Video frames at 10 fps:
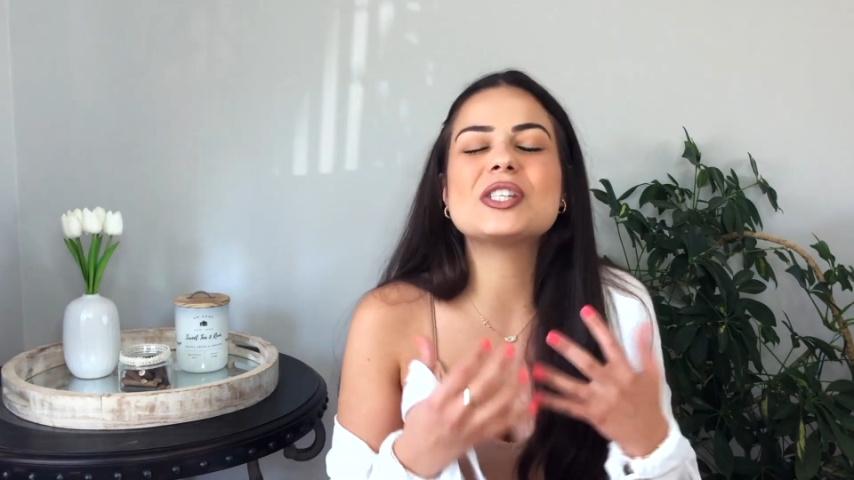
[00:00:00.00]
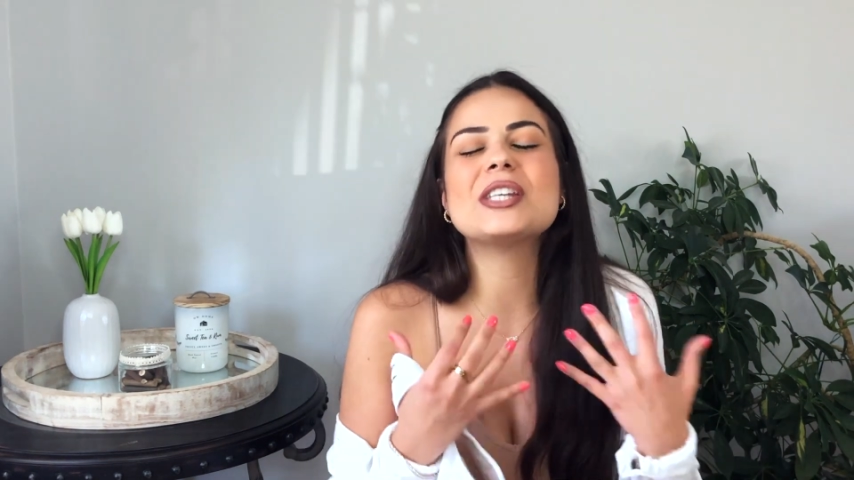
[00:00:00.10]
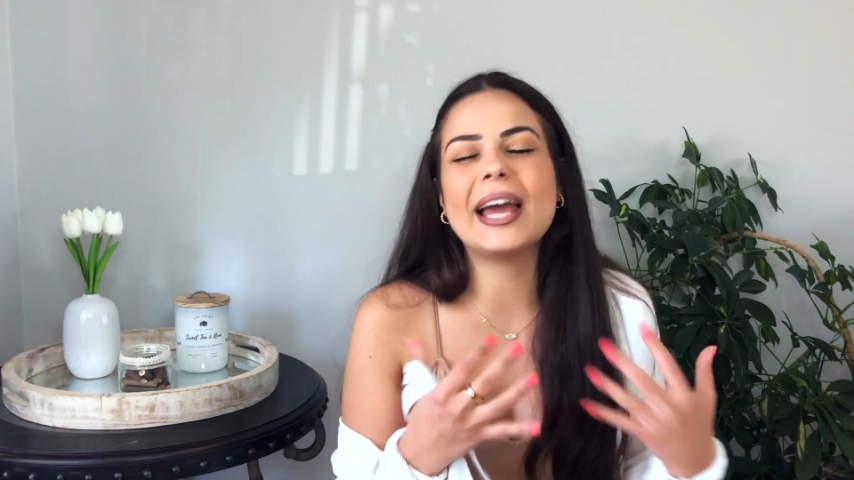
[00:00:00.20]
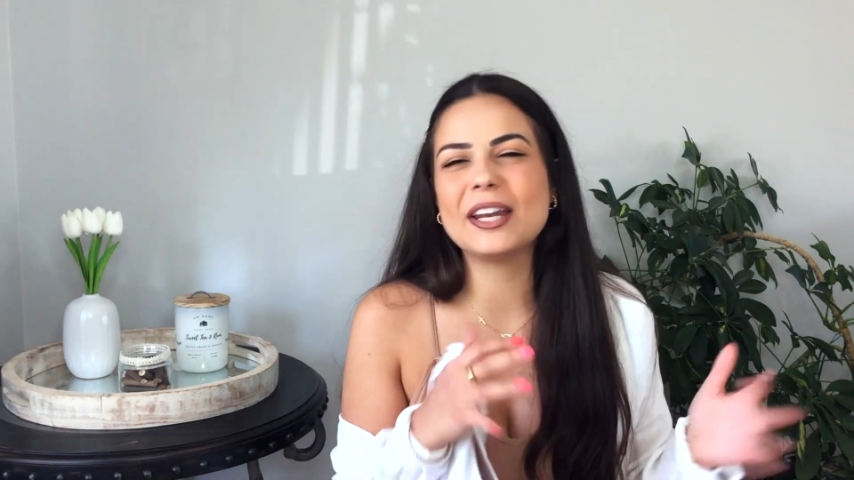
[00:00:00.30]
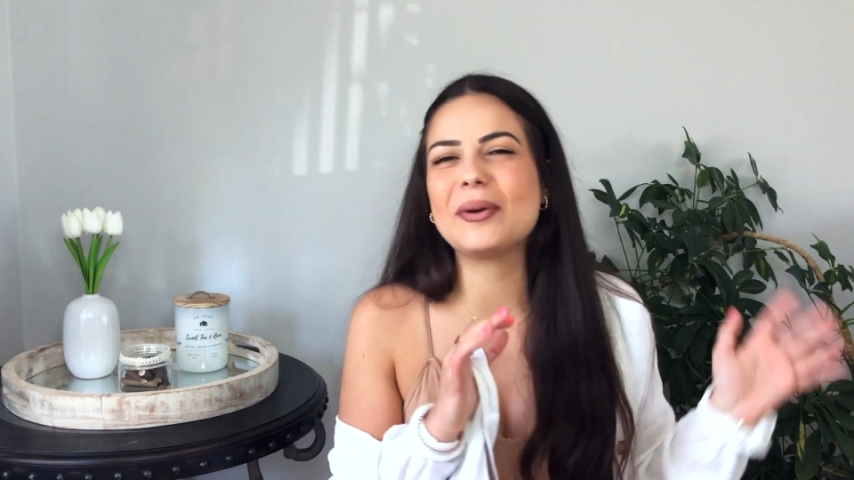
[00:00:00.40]

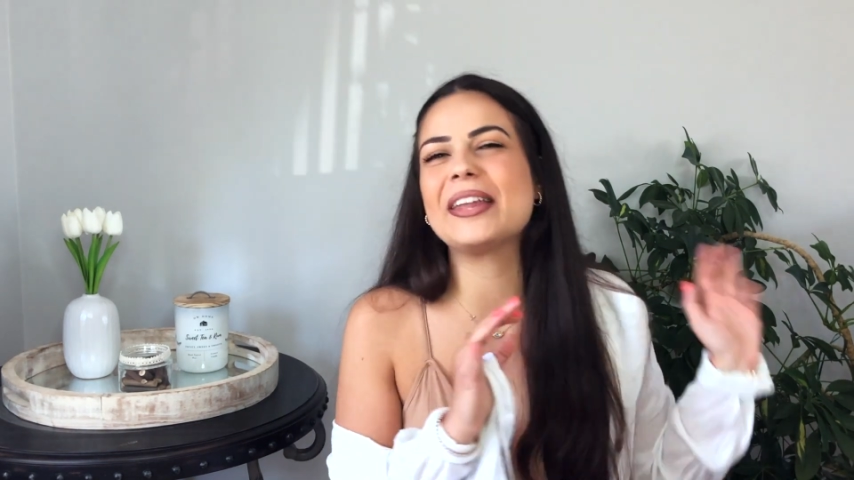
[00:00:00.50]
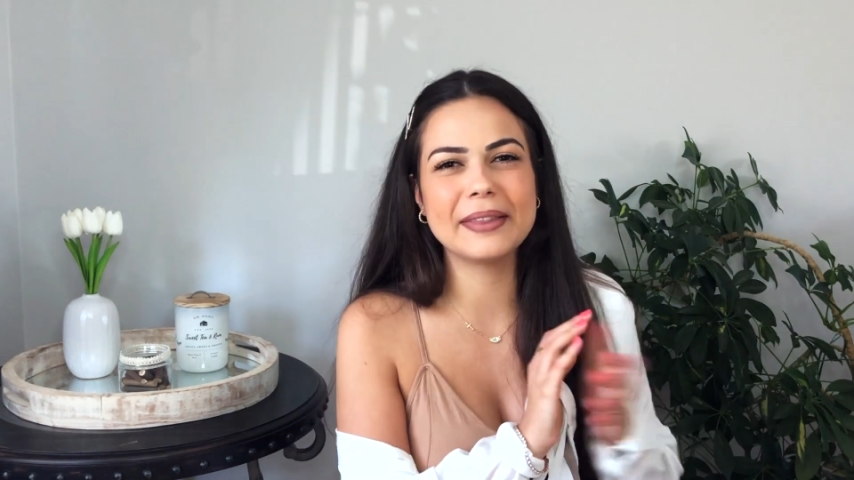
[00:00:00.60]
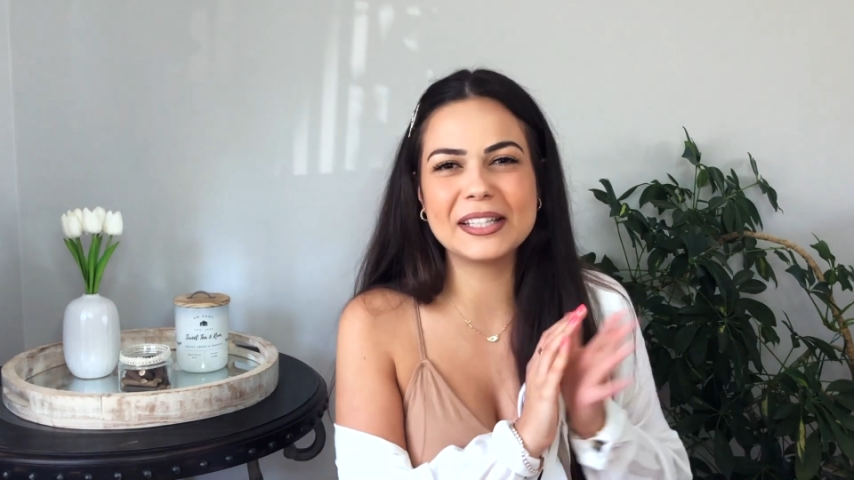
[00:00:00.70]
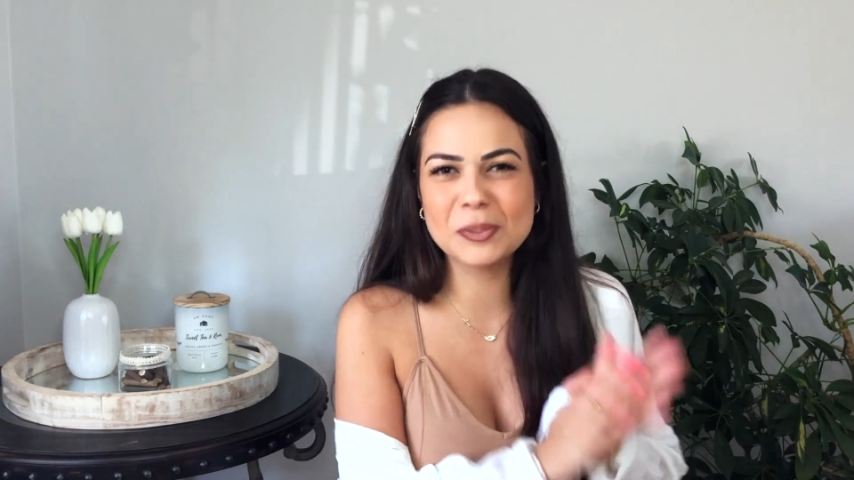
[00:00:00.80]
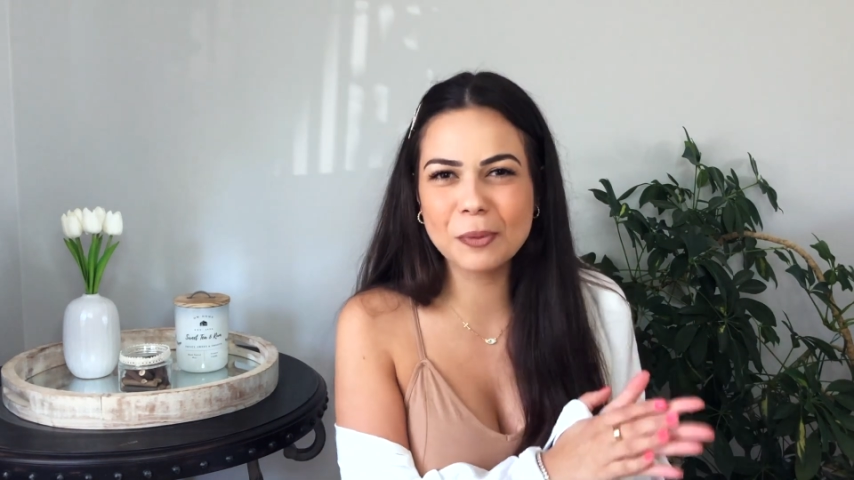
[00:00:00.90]
anyway,
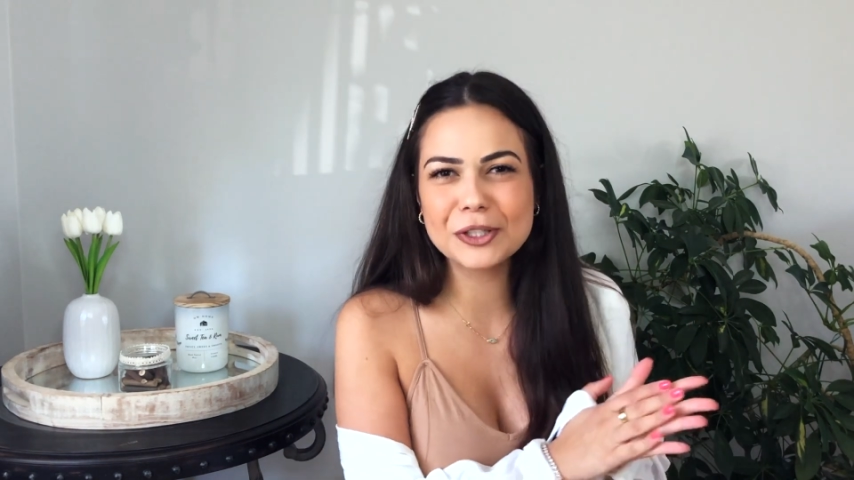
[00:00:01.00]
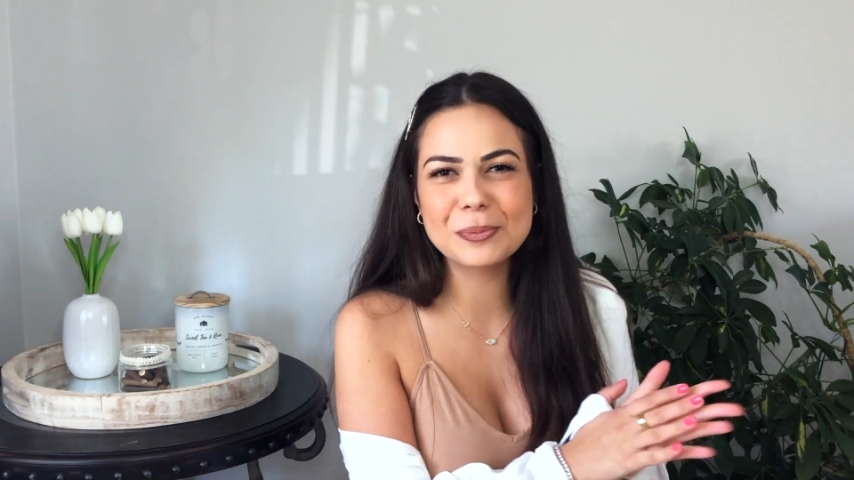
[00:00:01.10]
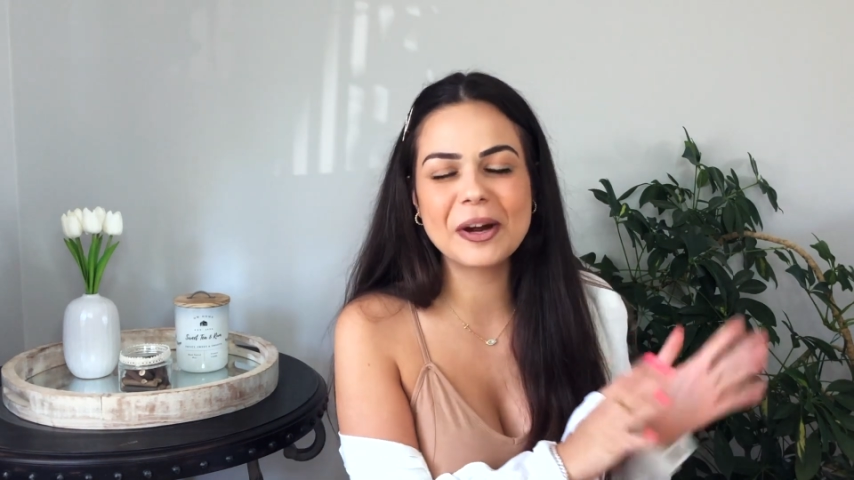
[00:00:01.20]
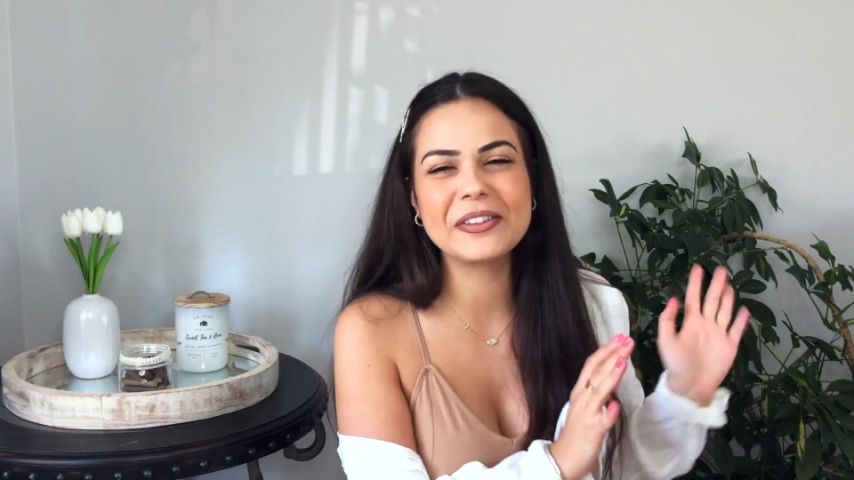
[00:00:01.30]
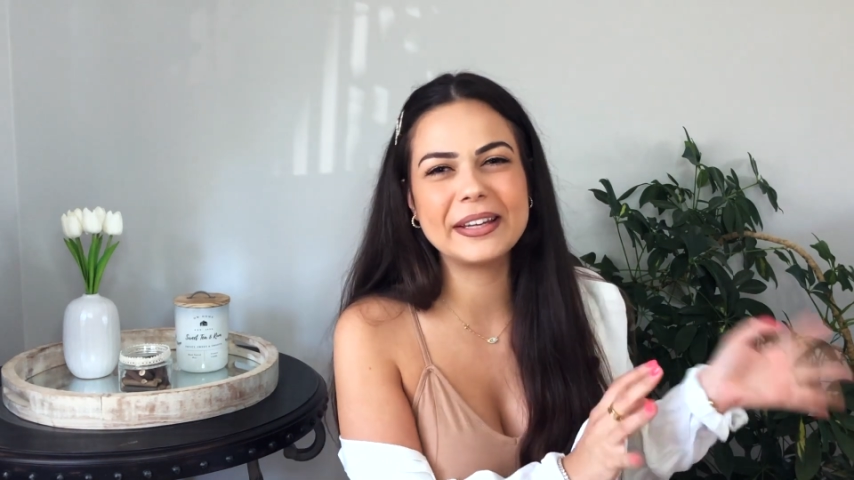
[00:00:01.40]
that sports
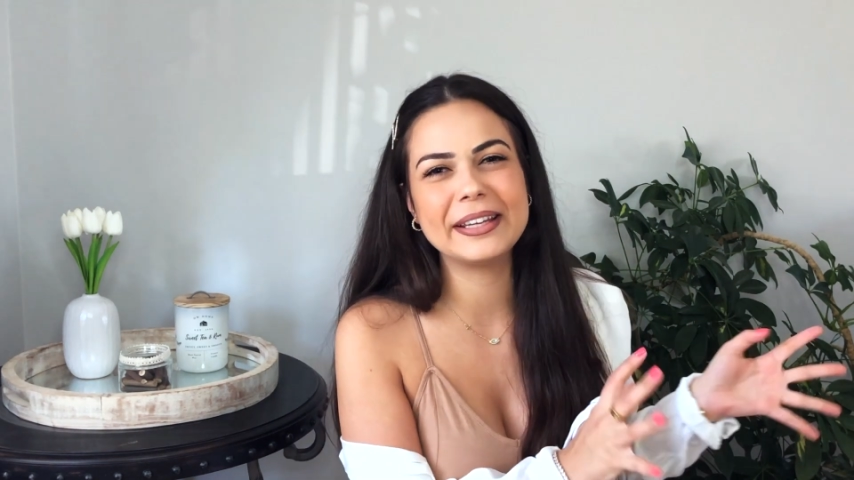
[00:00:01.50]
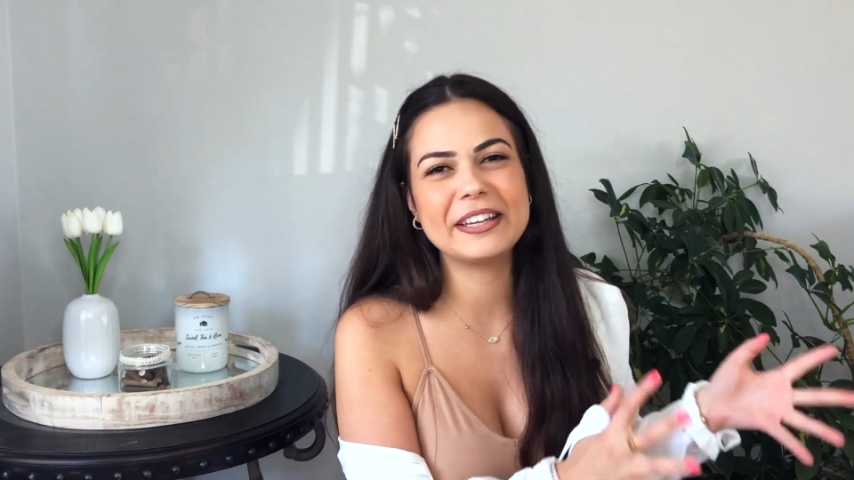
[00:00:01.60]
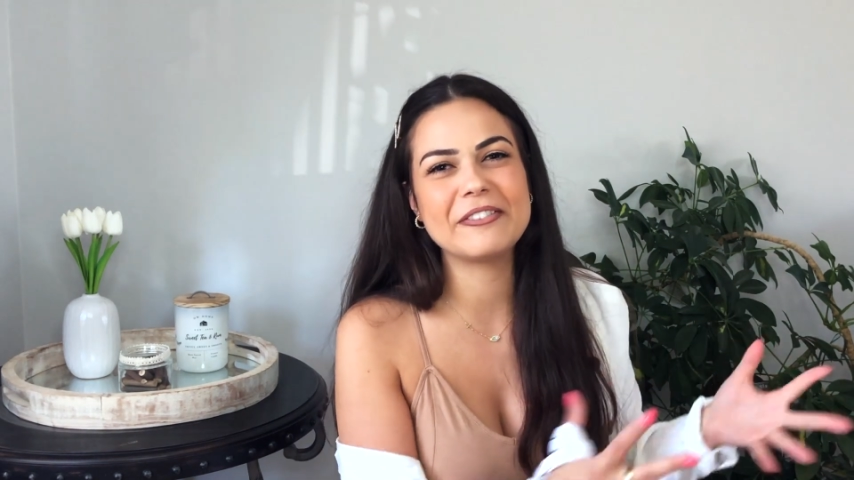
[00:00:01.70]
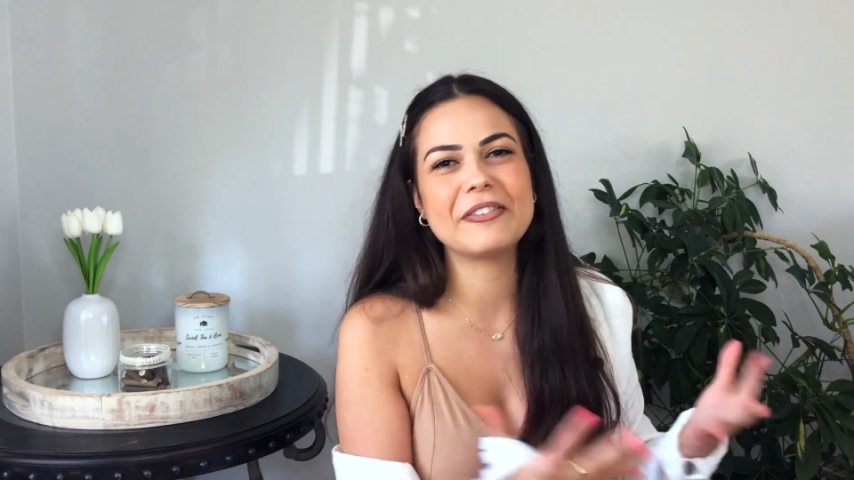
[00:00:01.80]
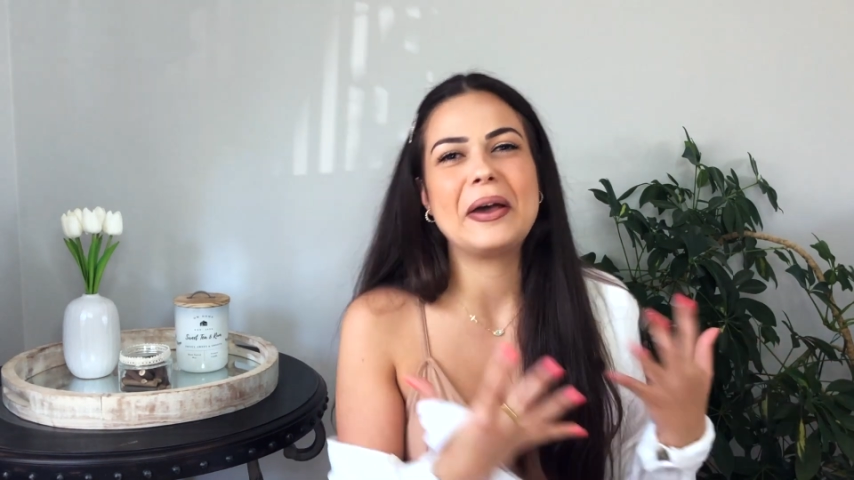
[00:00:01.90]
bra didn't
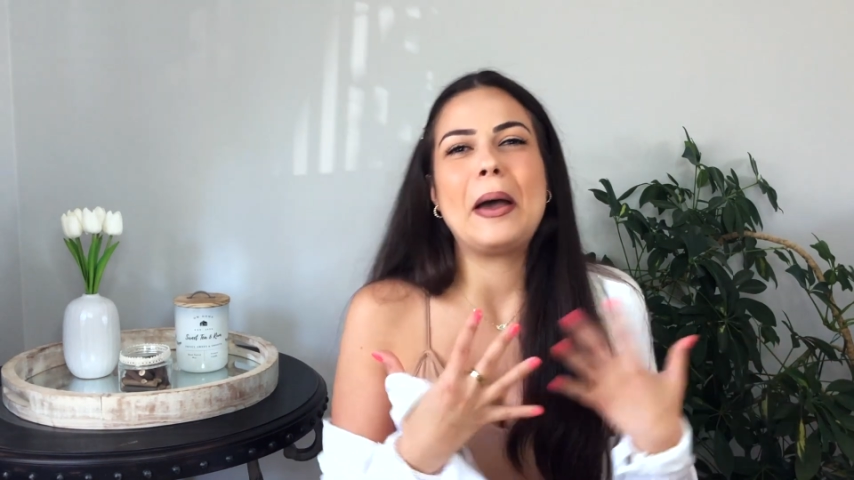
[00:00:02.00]
give